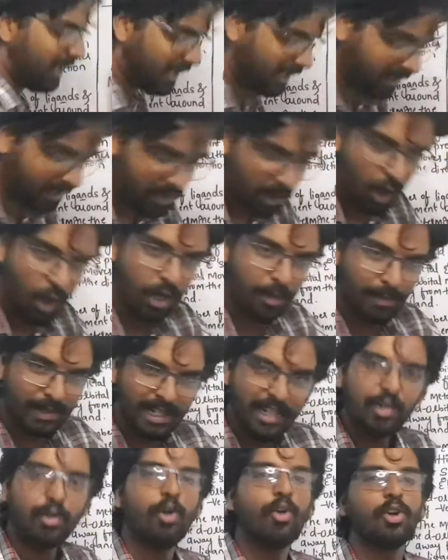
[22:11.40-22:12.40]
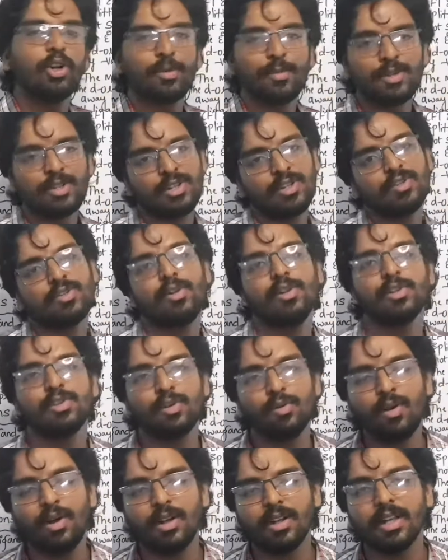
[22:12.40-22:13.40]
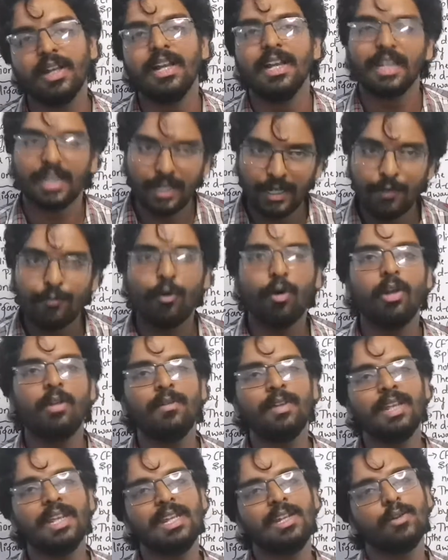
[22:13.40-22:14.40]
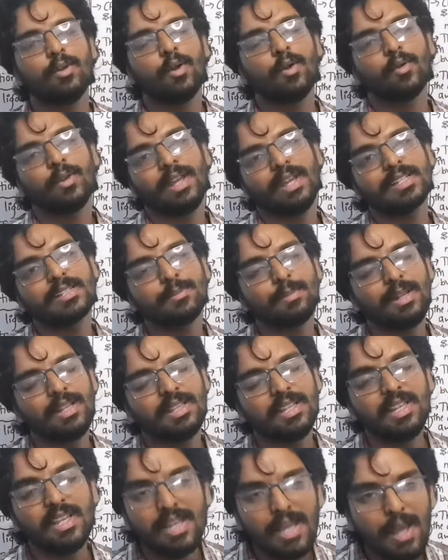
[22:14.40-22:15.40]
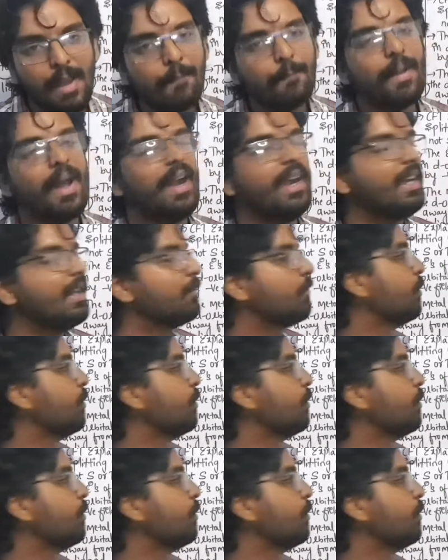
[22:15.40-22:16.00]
here the orbital contribution is also what? Involving in order to explain the magnetic